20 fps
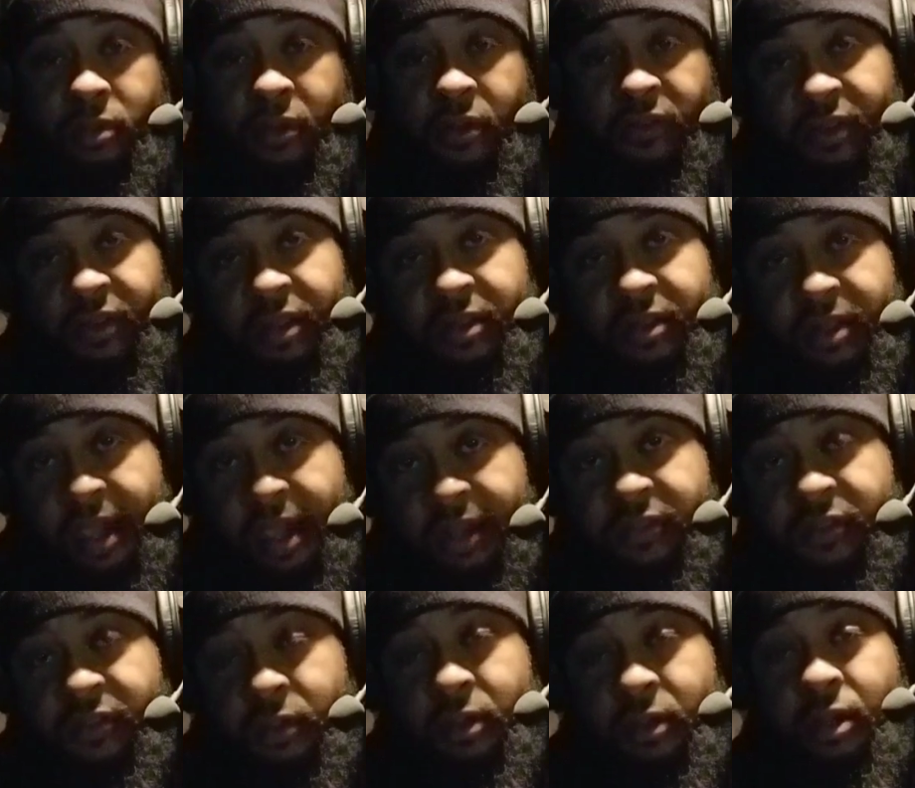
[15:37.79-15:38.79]
There's a
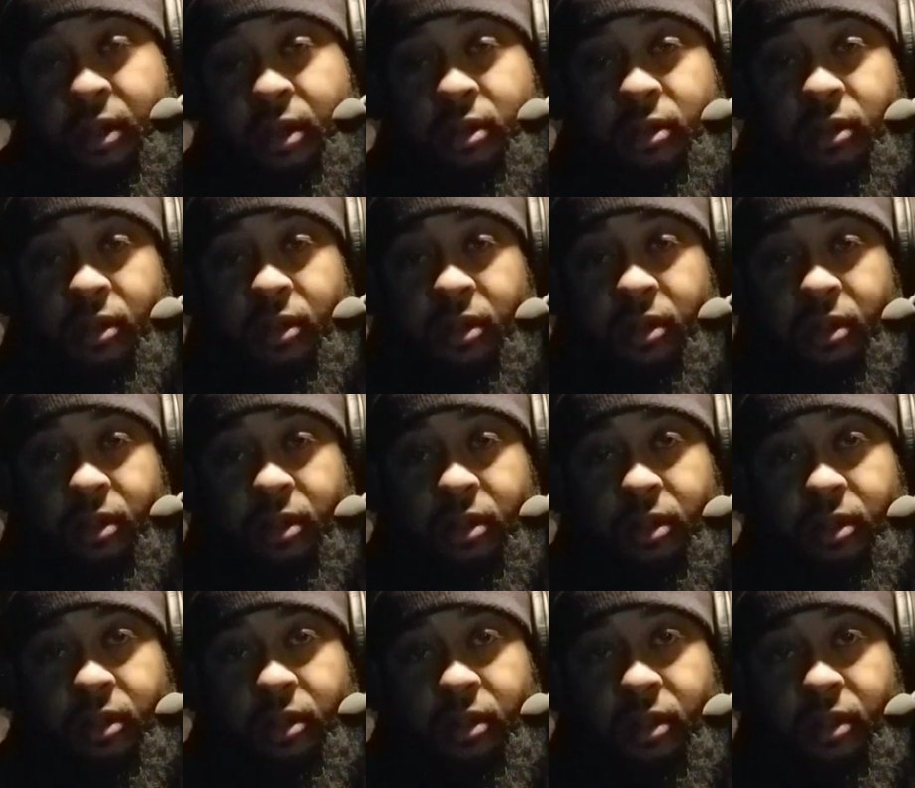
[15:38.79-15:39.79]
connection there.
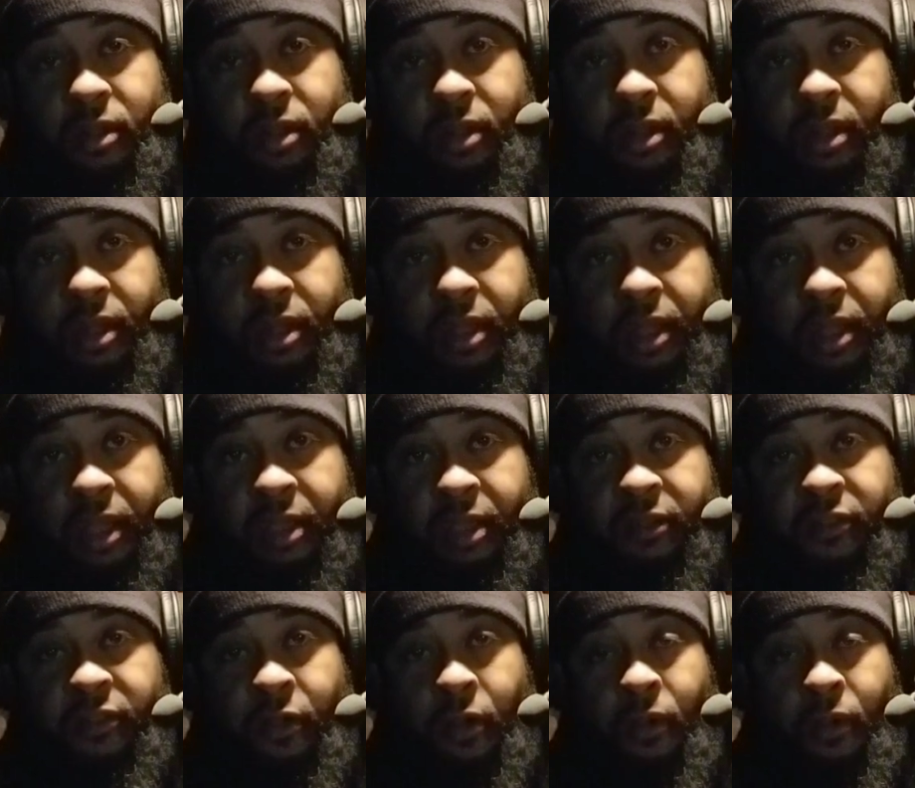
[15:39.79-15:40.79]
And
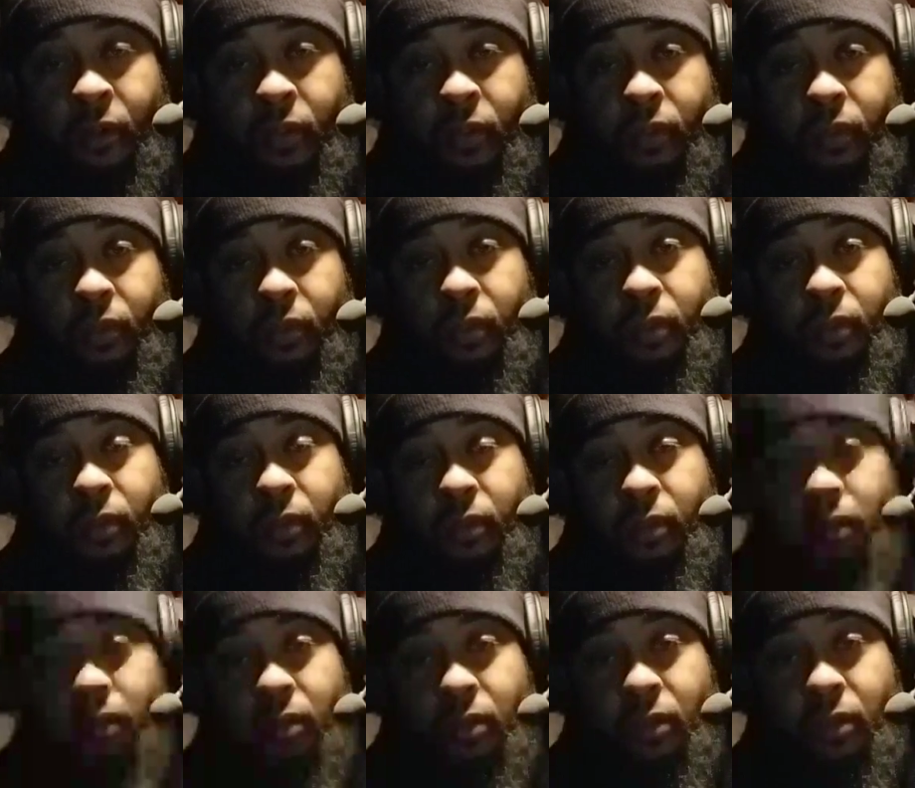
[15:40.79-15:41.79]
so
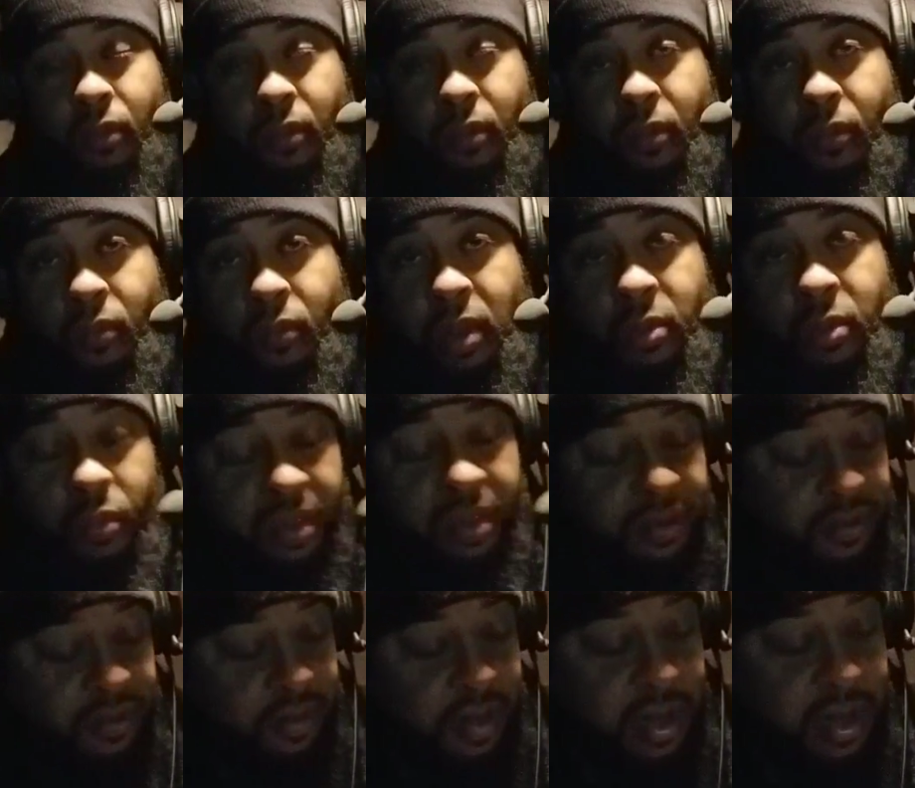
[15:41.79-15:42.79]
when we
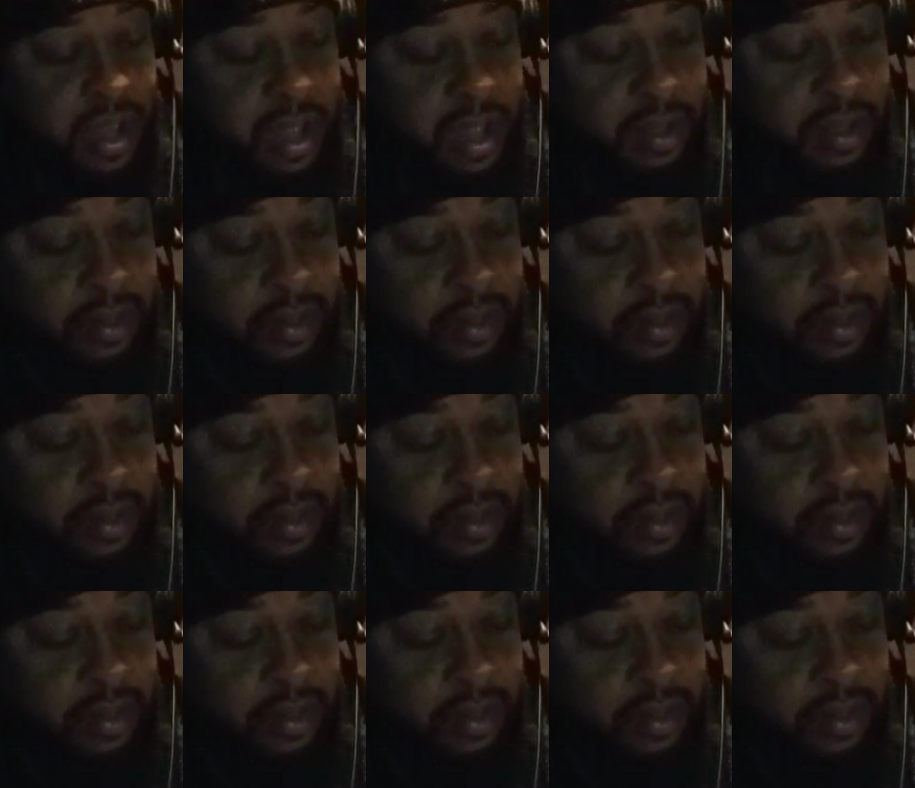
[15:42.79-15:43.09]
see that